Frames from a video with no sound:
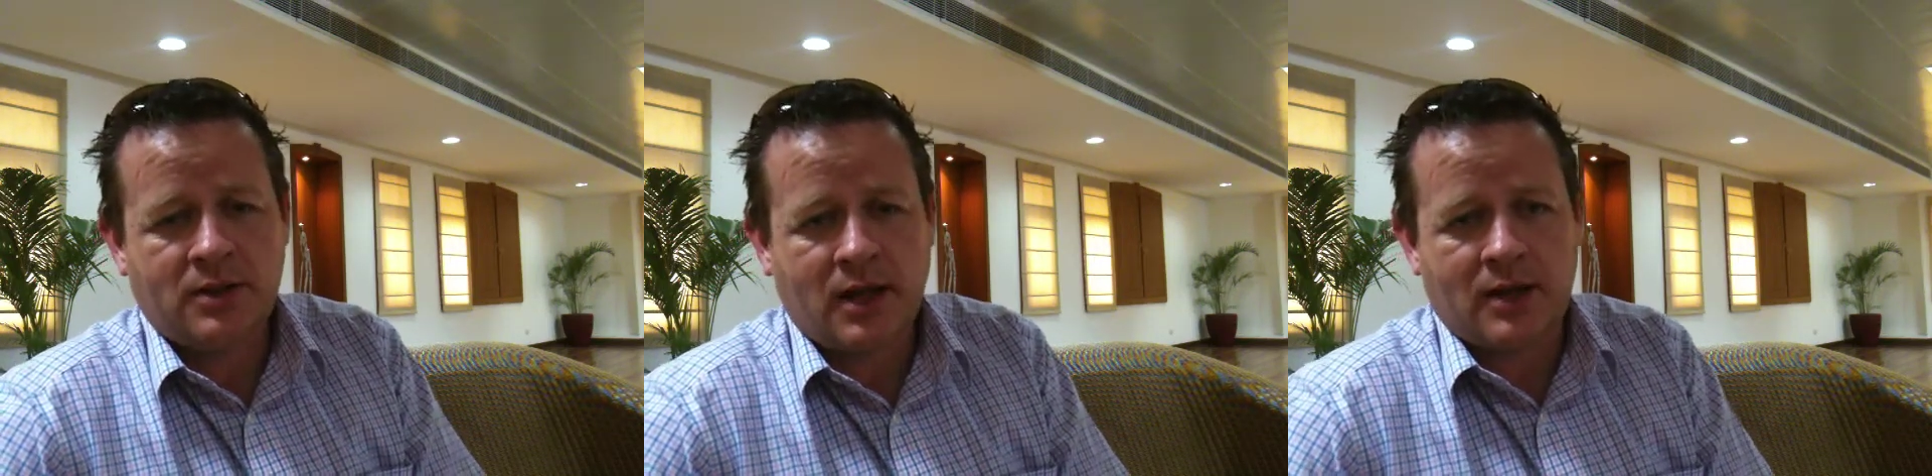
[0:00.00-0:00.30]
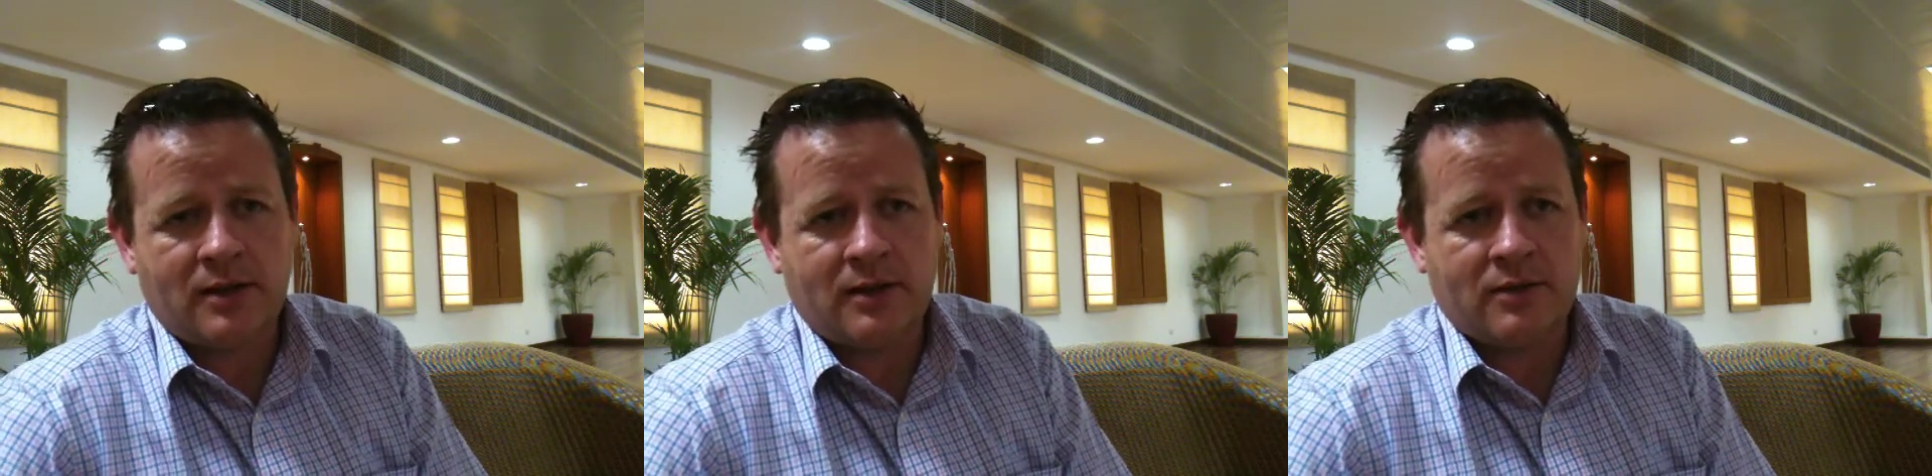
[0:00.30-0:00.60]

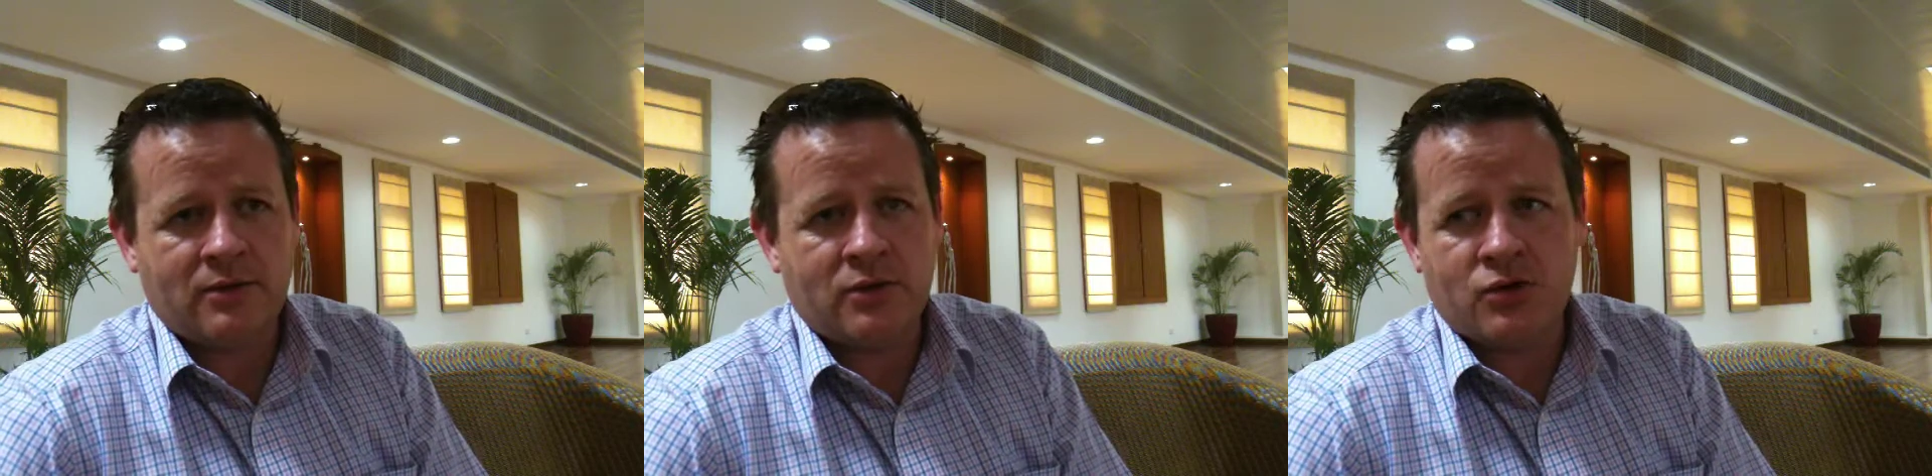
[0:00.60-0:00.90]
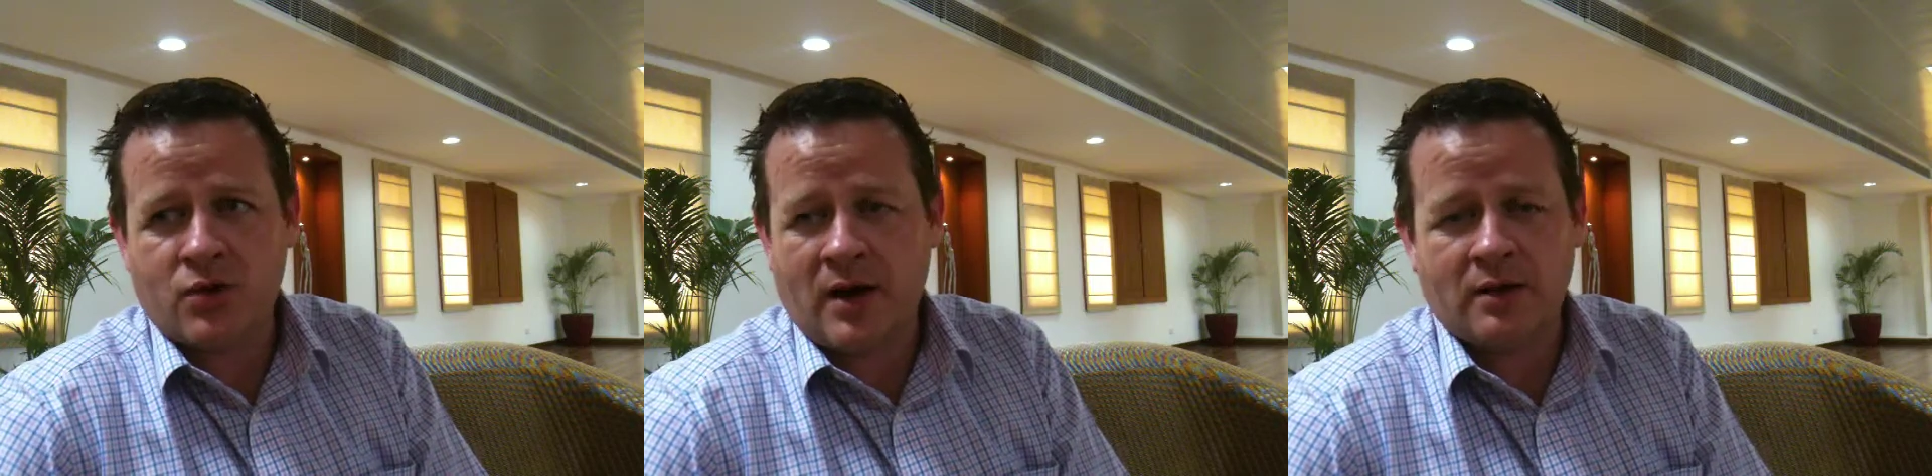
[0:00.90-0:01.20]
And the
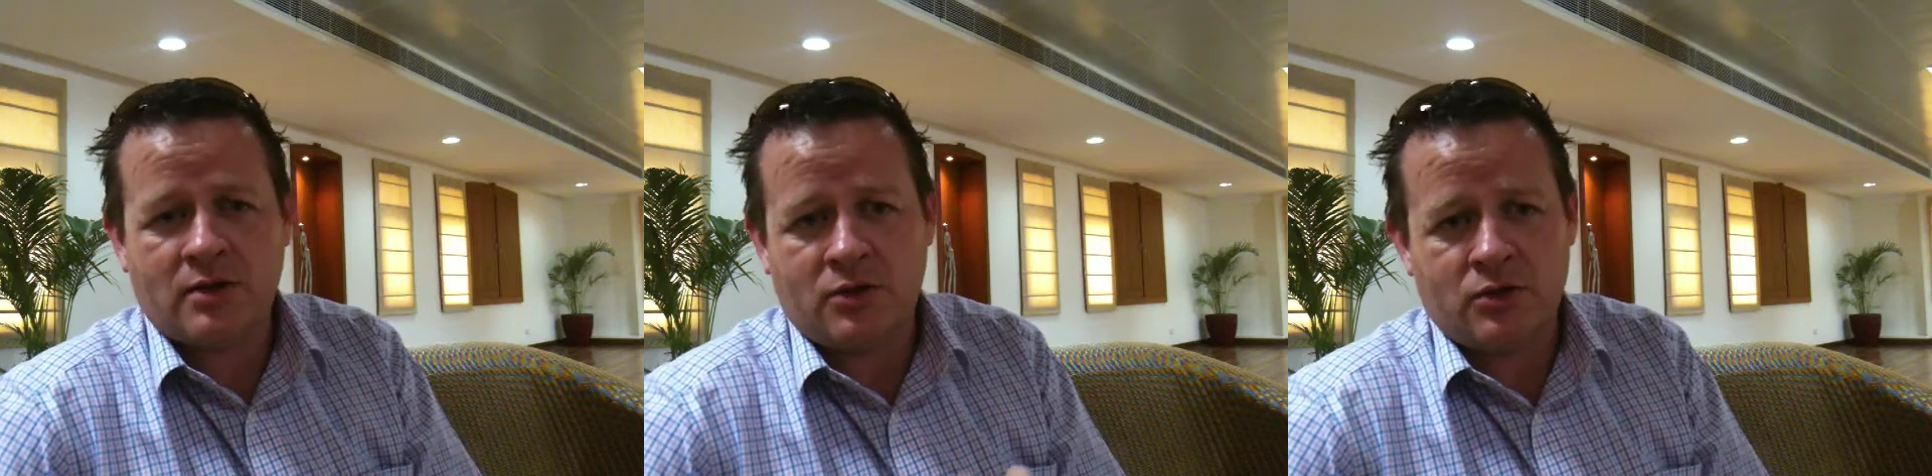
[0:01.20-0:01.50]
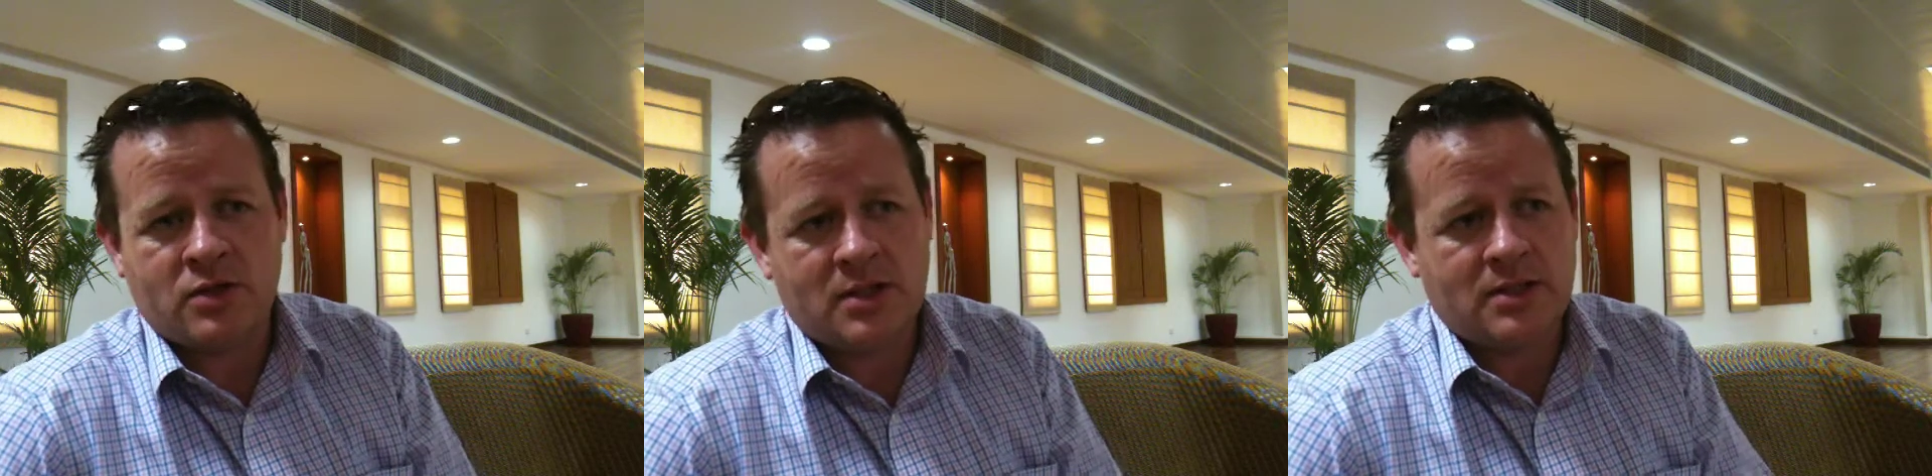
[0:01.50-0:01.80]
track that you
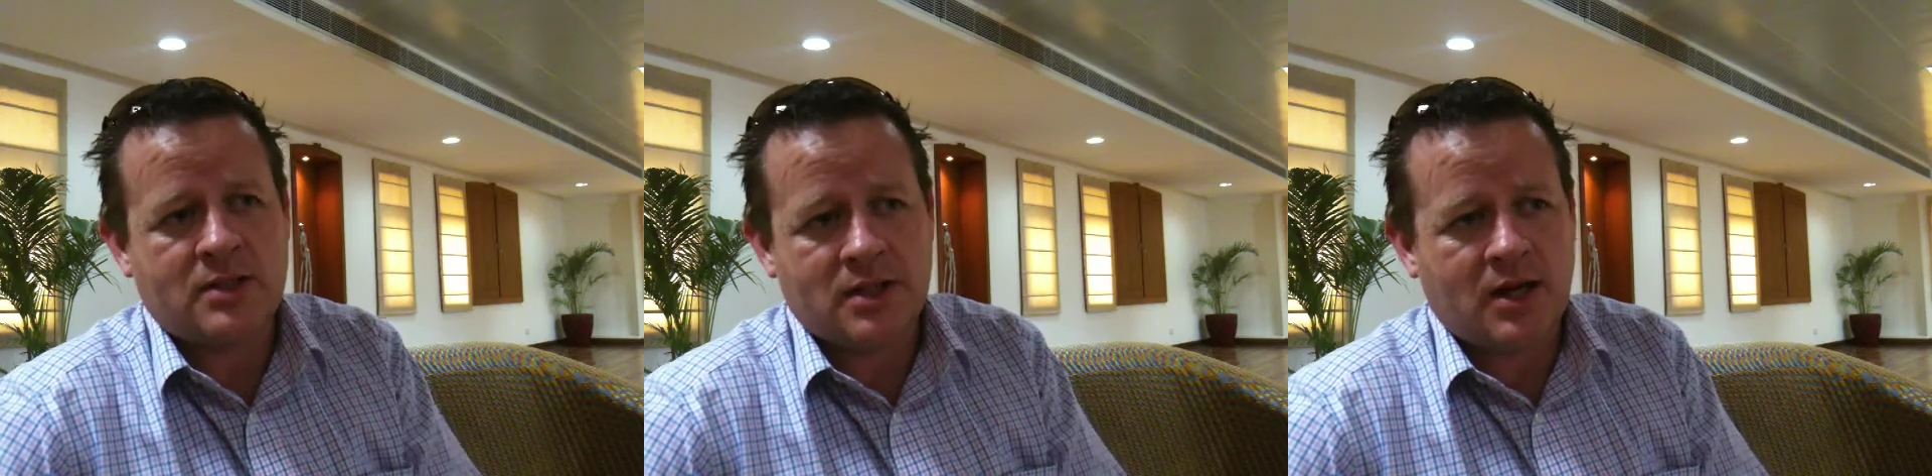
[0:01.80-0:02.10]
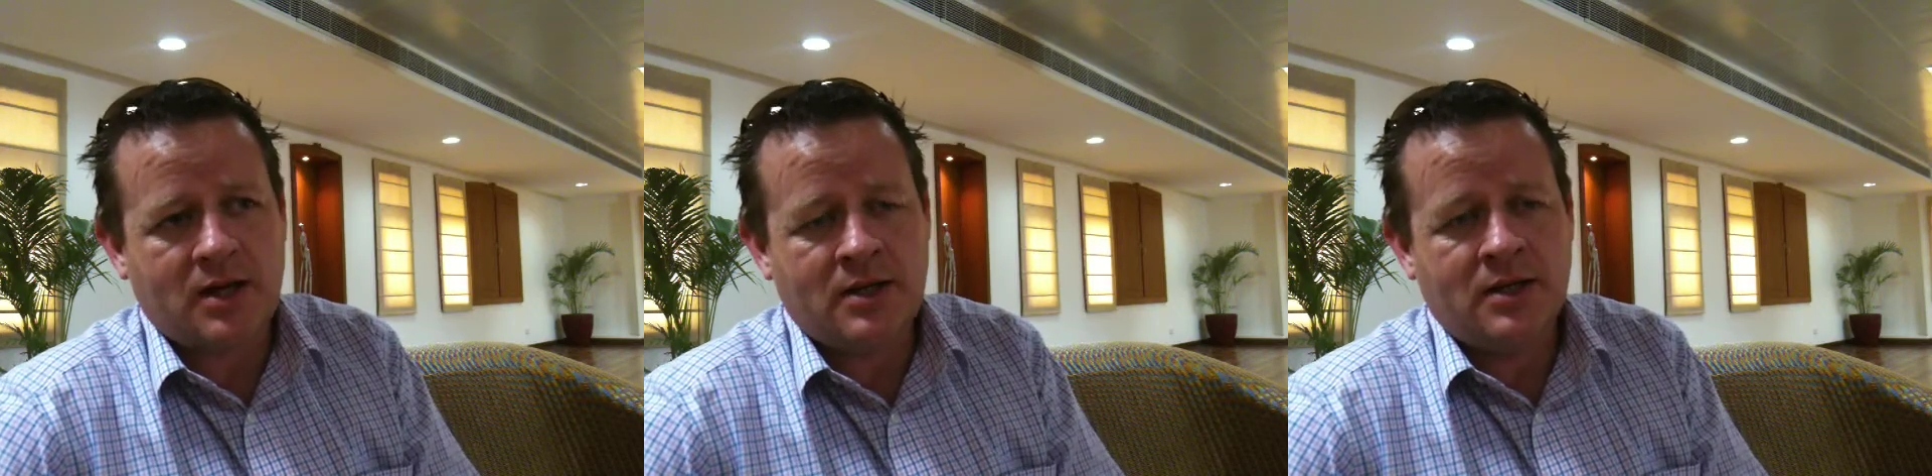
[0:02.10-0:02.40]
see
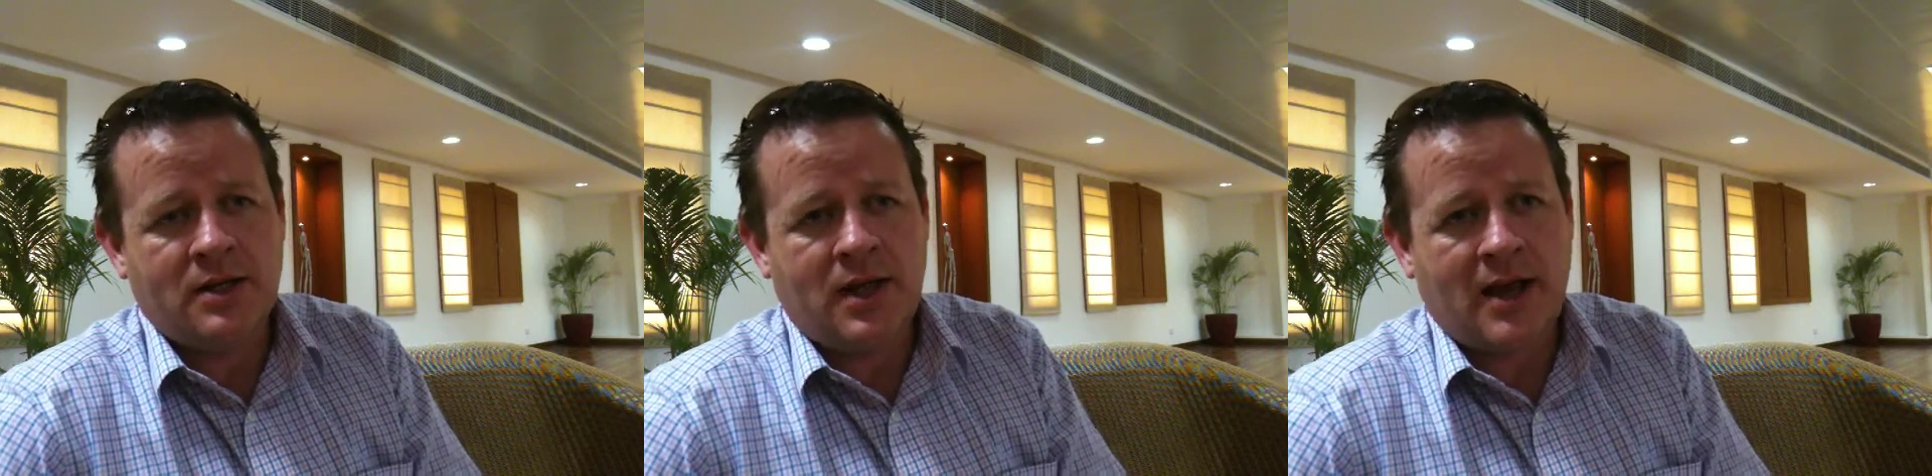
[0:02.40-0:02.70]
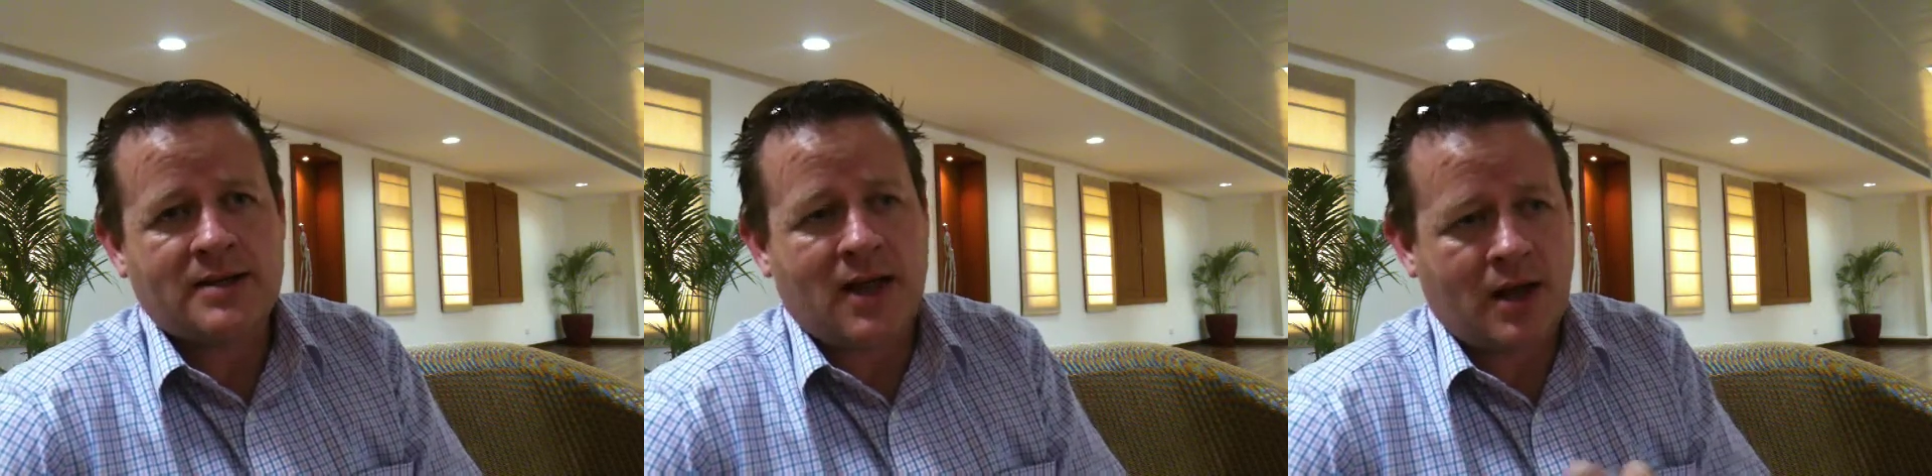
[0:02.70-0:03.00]
today
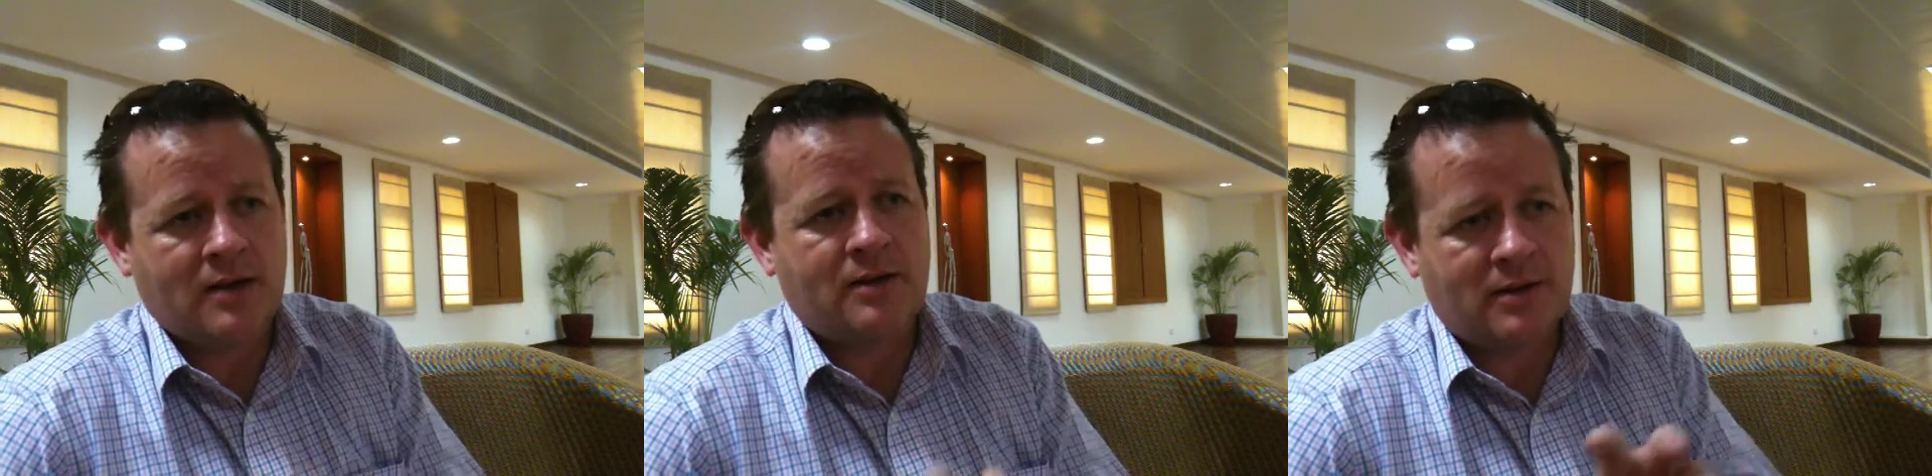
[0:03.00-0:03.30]
has had